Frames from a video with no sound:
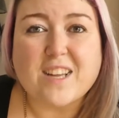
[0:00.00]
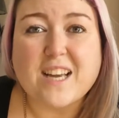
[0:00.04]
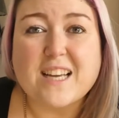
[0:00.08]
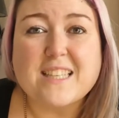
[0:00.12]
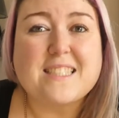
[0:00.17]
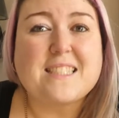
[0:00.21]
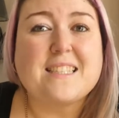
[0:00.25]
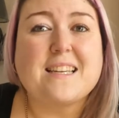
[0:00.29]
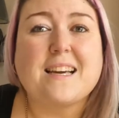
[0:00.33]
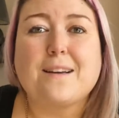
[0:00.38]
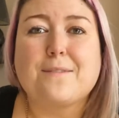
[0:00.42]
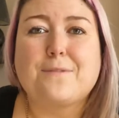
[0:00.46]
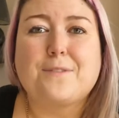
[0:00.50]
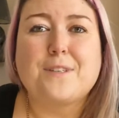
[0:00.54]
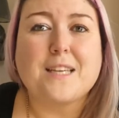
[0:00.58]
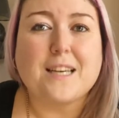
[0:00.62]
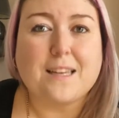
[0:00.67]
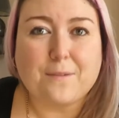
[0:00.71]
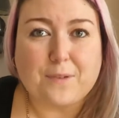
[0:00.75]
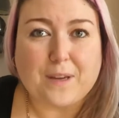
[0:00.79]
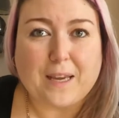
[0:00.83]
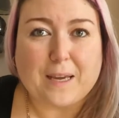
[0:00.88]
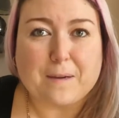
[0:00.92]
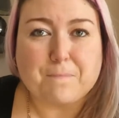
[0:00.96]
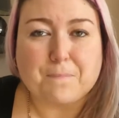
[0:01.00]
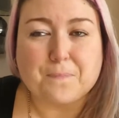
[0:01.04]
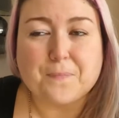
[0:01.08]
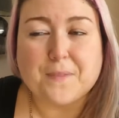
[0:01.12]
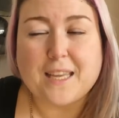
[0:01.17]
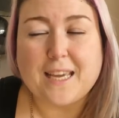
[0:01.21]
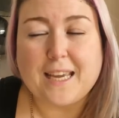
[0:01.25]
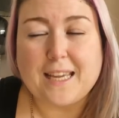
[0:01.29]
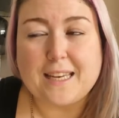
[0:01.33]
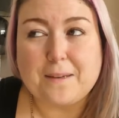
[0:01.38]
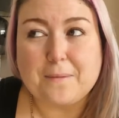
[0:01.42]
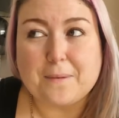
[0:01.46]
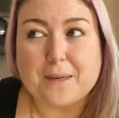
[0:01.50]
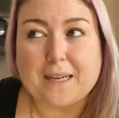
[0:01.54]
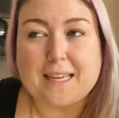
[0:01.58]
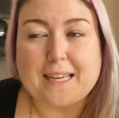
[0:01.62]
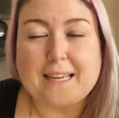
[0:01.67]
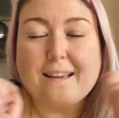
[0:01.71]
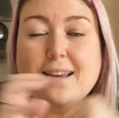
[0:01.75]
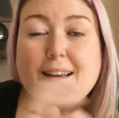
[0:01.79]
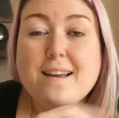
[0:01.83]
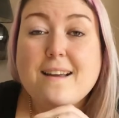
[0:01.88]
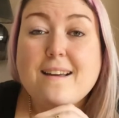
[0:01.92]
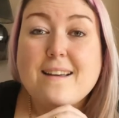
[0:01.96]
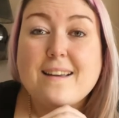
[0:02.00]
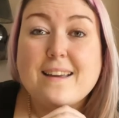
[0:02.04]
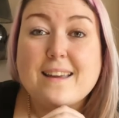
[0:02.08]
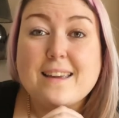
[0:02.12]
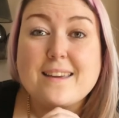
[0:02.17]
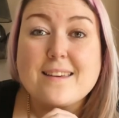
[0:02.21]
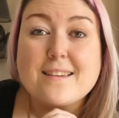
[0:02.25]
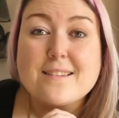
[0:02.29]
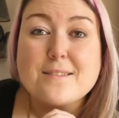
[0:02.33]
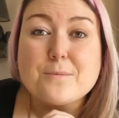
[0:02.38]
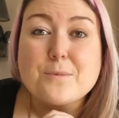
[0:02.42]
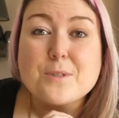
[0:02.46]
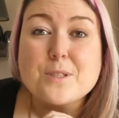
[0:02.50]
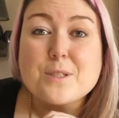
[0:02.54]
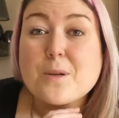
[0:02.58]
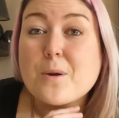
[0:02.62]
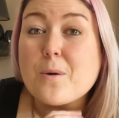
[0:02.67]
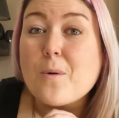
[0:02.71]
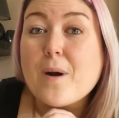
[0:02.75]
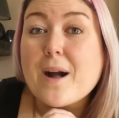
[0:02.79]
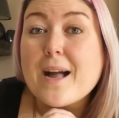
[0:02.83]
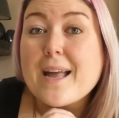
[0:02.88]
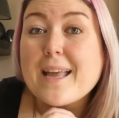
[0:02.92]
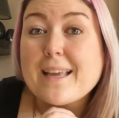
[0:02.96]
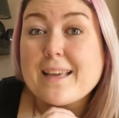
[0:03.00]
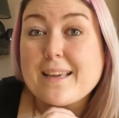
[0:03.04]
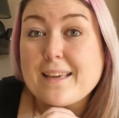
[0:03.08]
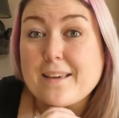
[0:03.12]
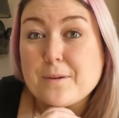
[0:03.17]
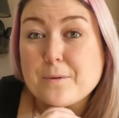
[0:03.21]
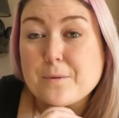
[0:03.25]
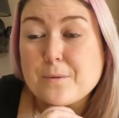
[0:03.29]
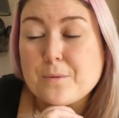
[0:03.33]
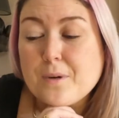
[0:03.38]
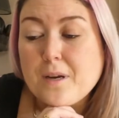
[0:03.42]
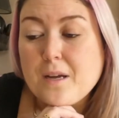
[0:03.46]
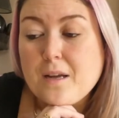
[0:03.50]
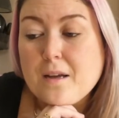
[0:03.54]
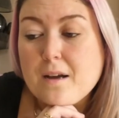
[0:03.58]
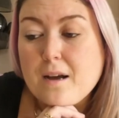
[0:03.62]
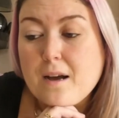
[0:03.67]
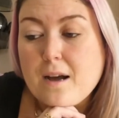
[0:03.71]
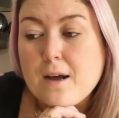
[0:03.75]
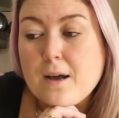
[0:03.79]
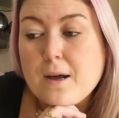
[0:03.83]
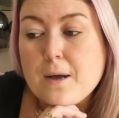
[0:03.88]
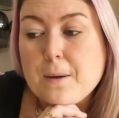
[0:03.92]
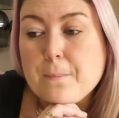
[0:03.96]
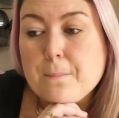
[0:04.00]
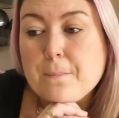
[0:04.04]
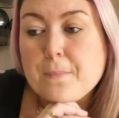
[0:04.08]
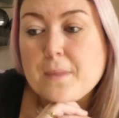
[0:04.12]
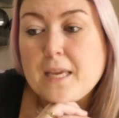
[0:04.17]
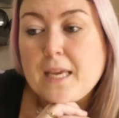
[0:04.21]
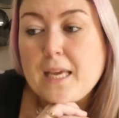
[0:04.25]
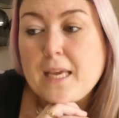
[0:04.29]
I didn't have none of it. Anyway, Ian was quite ill. As